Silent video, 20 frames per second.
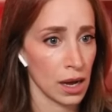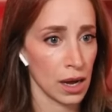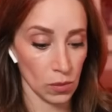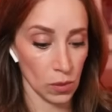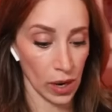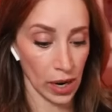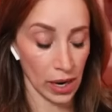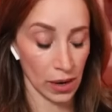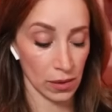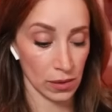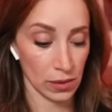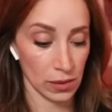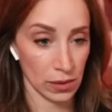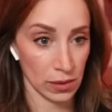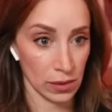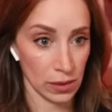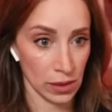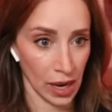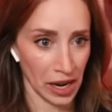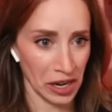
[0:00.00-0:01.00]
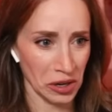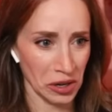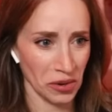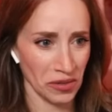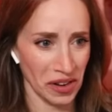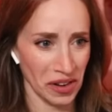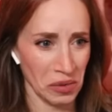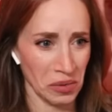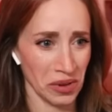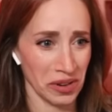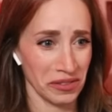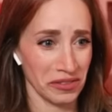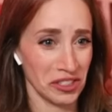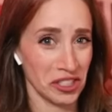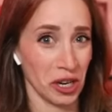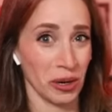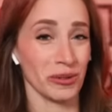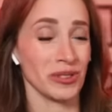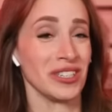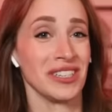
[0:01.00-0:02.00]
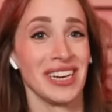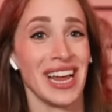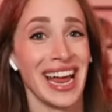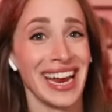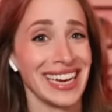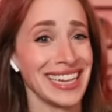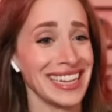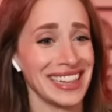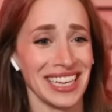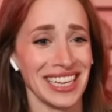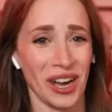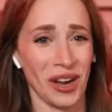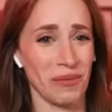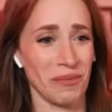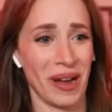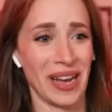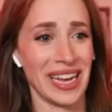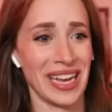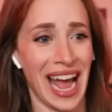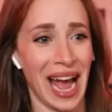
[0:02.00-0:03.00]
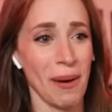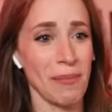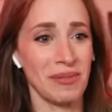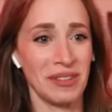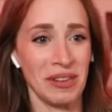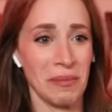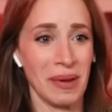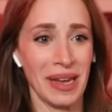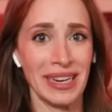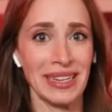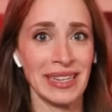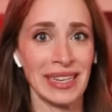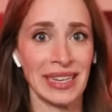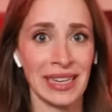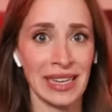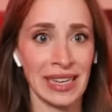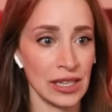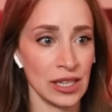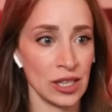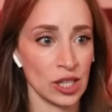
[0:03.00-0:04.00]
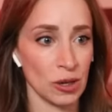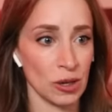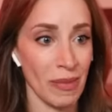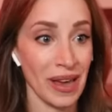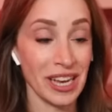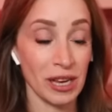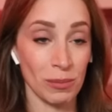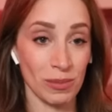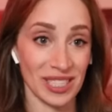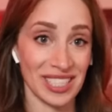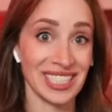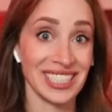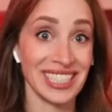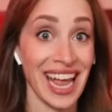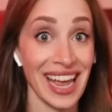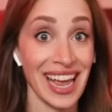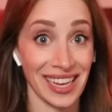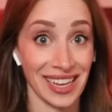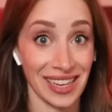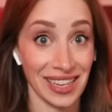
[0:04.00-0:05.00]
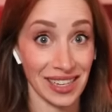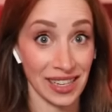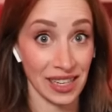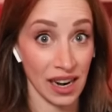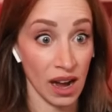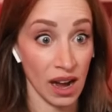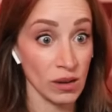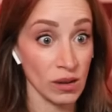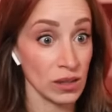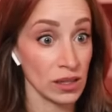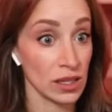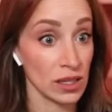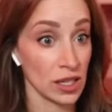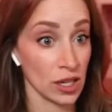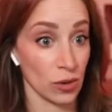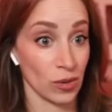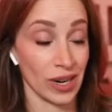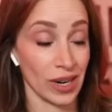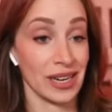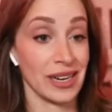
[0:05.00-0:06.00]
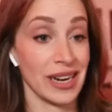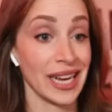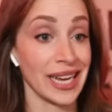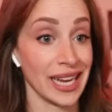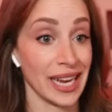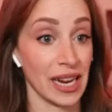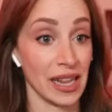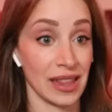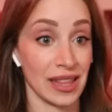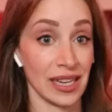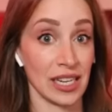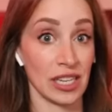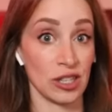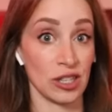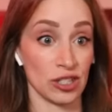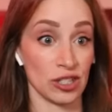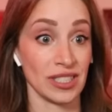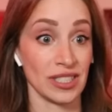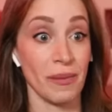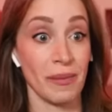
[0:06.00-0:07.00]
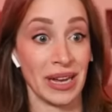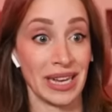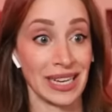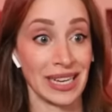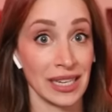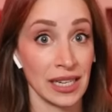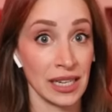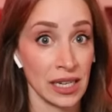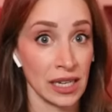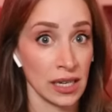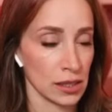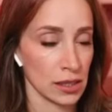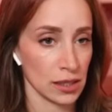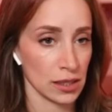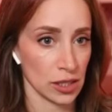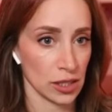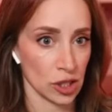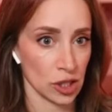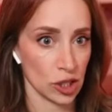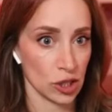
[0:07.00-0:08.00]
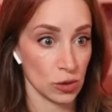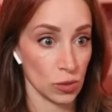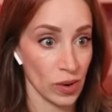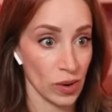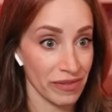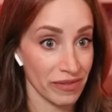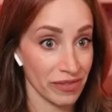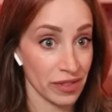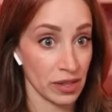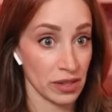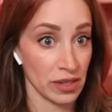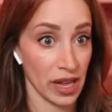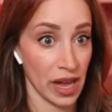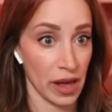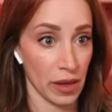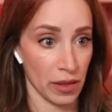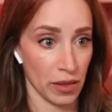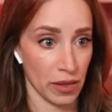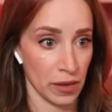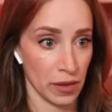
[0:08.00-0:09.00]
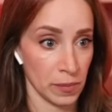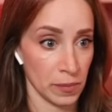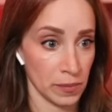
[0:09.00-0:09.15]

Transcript: Wow. I don't know if I would have chosen anything on my abdomen. You can make a mistake, you know? You don't want to nick anything in your stomach. That's a swift death.